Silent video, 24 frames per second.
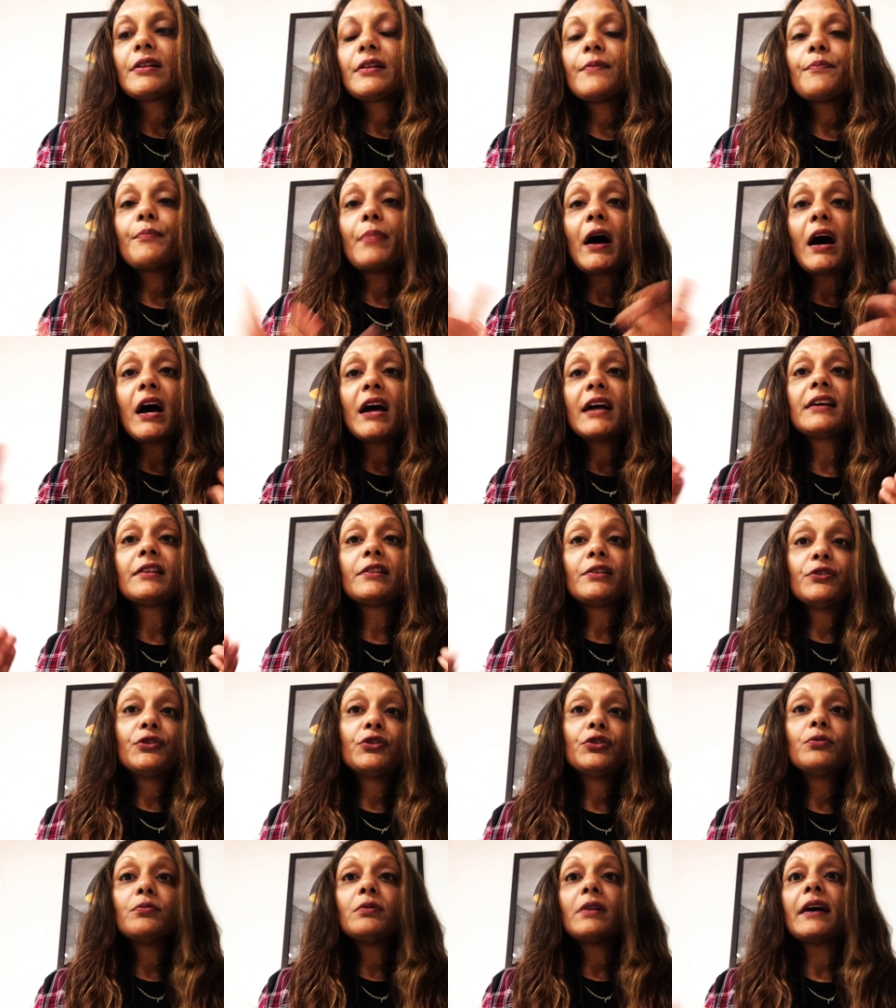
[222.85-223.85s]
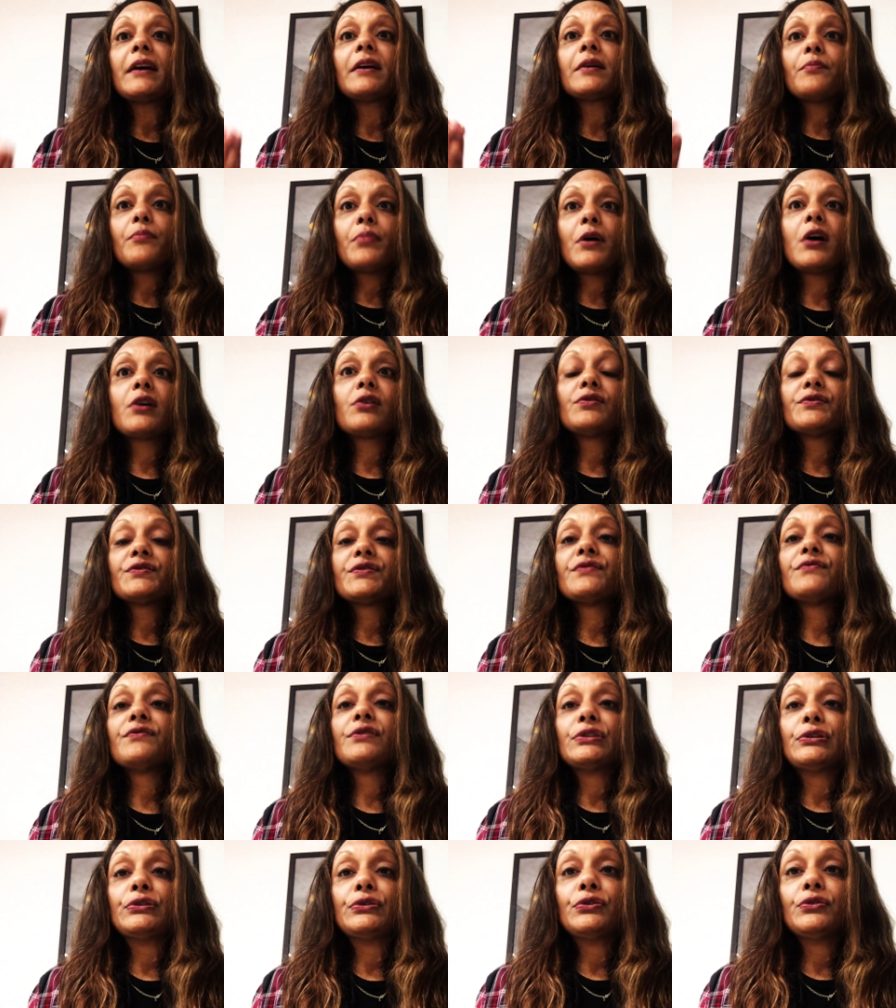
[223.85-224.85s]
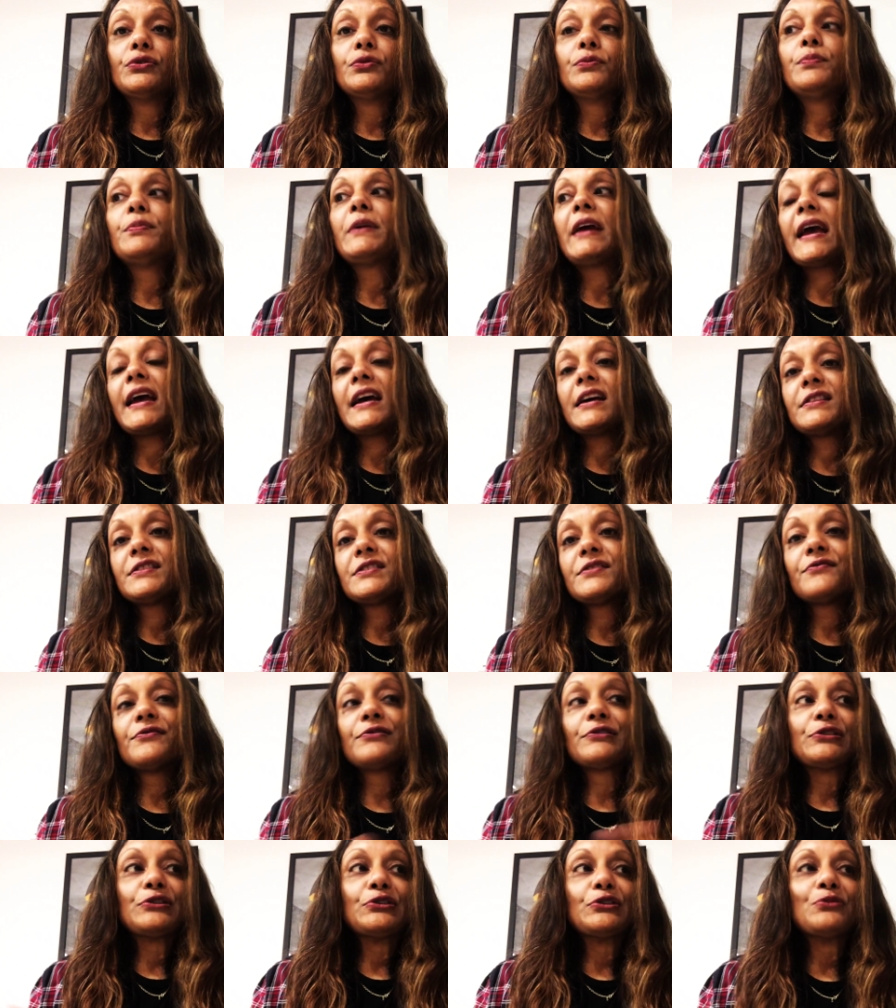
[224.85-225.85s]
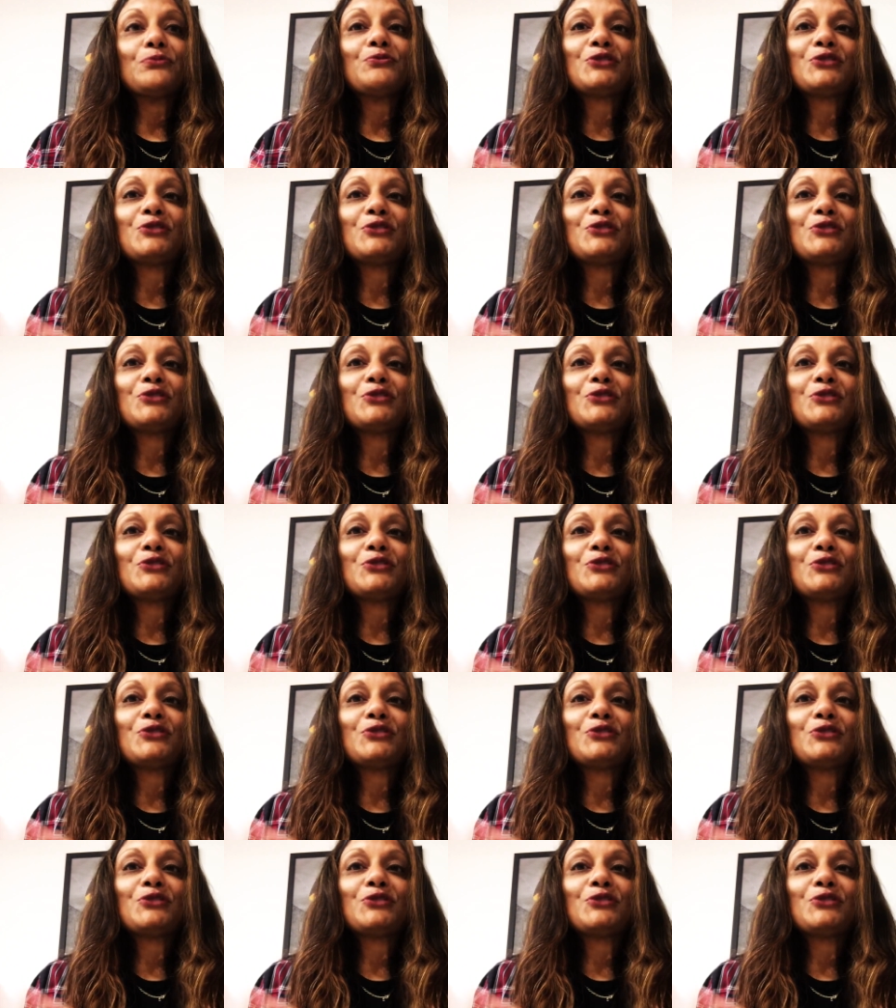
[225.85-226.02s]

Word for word: buying lube, like bottles of lube, cans of lube,